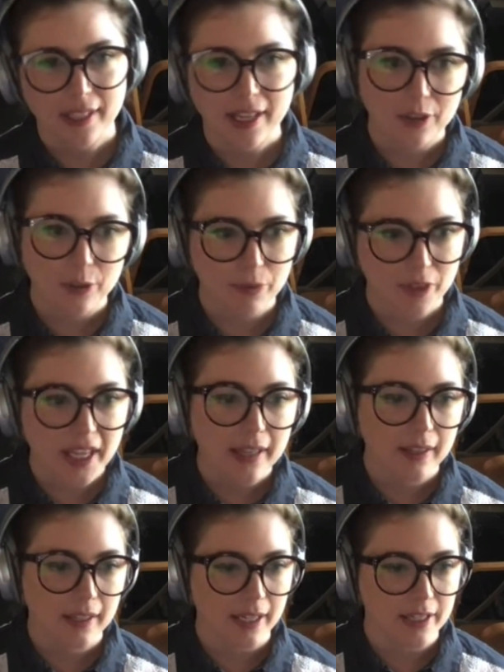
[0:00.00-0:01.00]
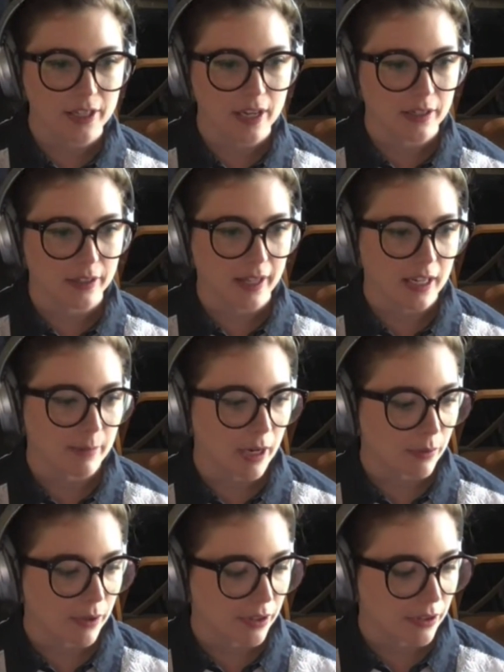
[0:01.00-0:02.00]
The other thing that I talked a lot
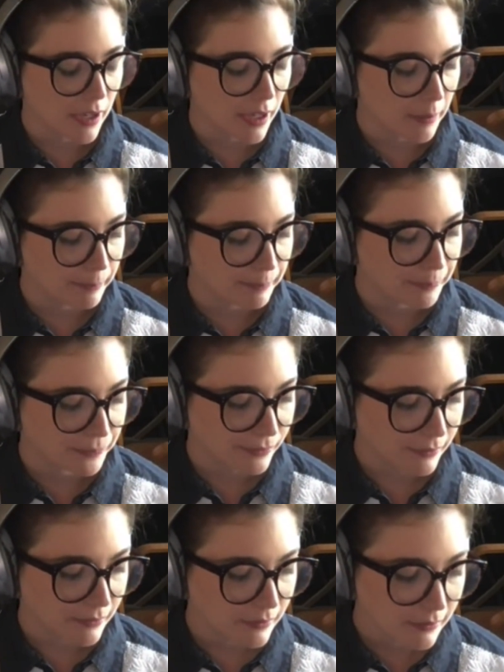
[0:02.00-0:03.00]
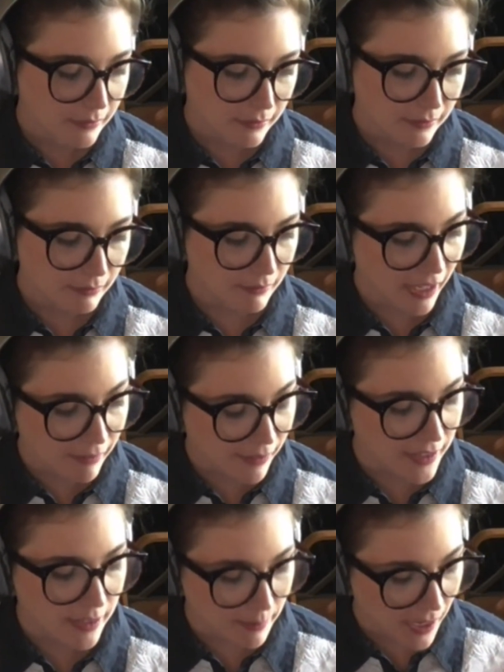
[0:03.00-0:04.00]
about with my
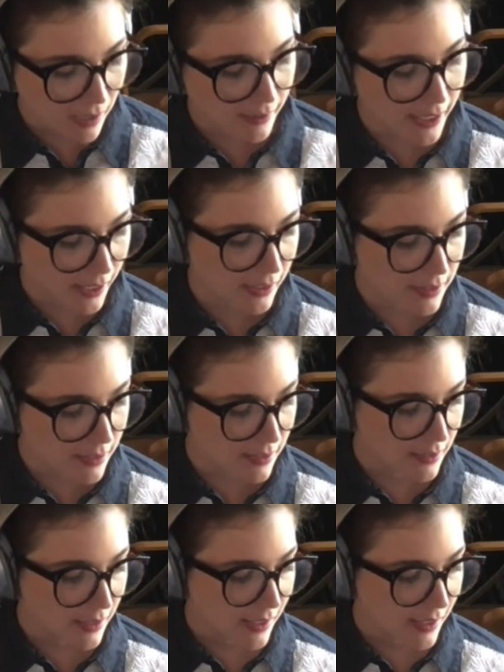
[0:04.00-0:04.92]
friends at Bottleneck is